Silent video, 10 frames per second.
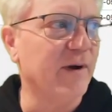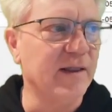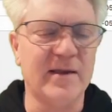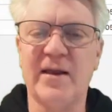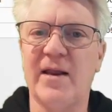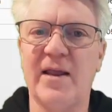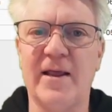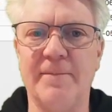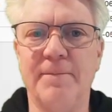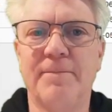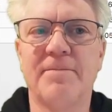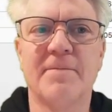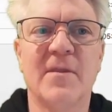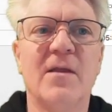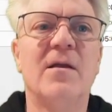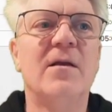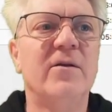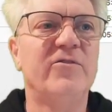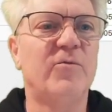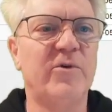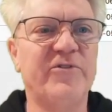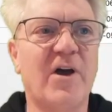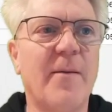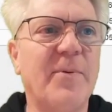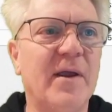bring the data in. So we'll stop